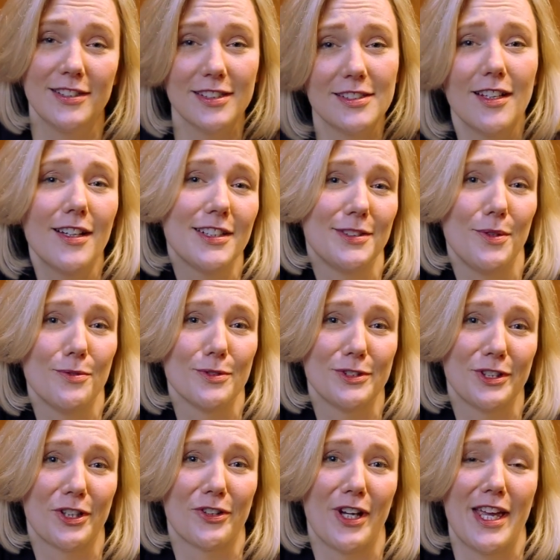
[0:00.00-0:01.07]
society we
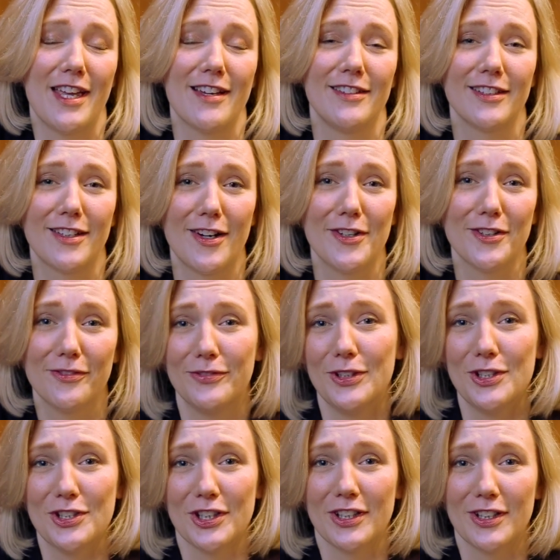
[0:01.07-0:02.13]
want to create and the kind of
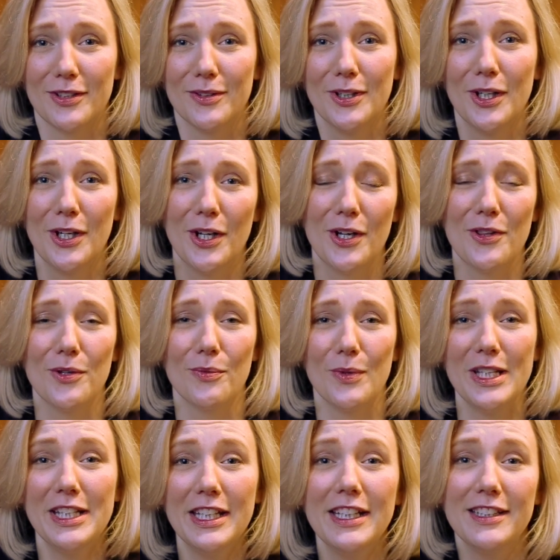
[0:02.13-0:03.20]
future that
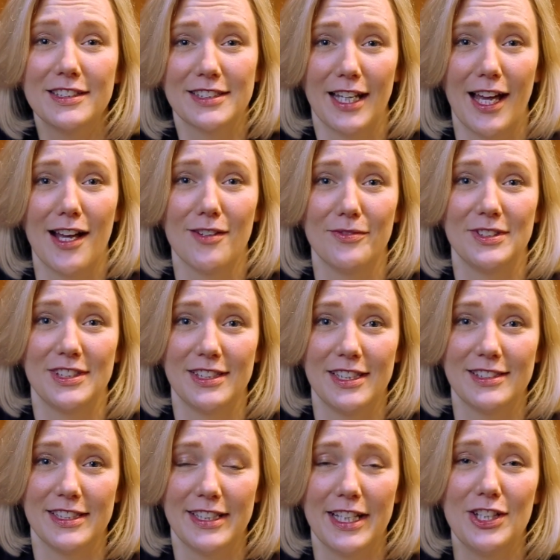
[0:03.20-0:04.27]
we need to have
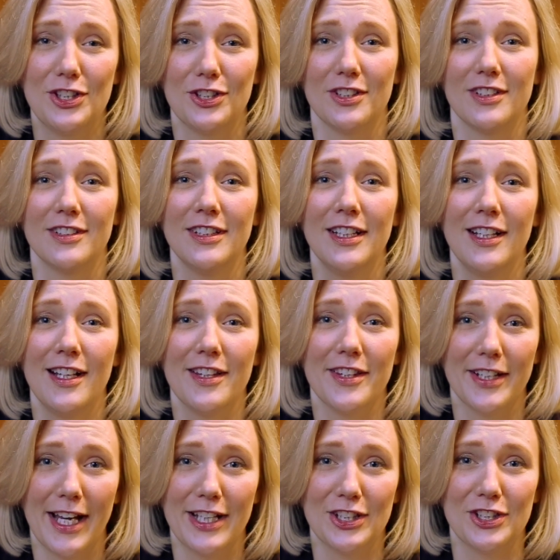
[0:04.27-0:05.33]
as a nation,
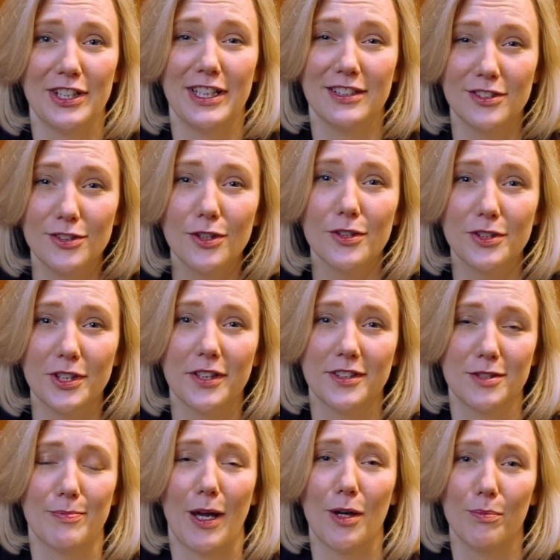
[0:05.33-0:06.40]
that actually it's not
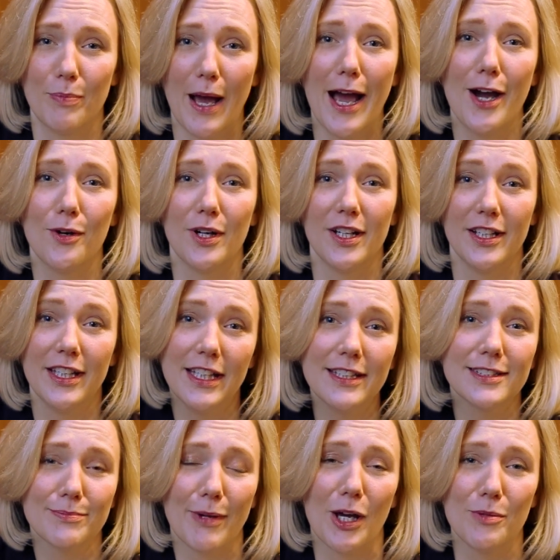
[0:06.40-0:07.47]
just about power, it
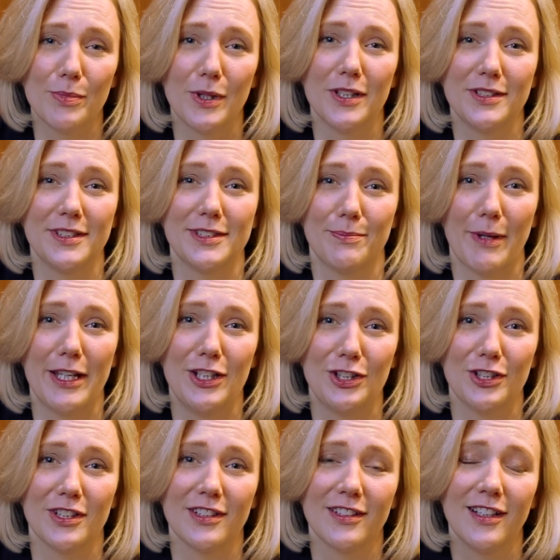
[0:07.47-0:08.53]
is about
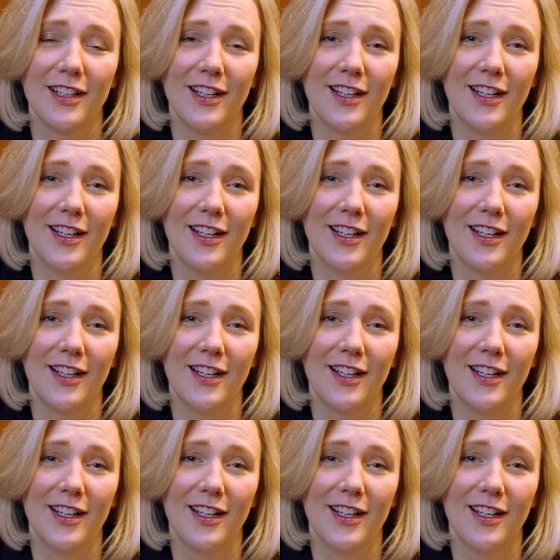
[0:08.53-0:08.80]
participation.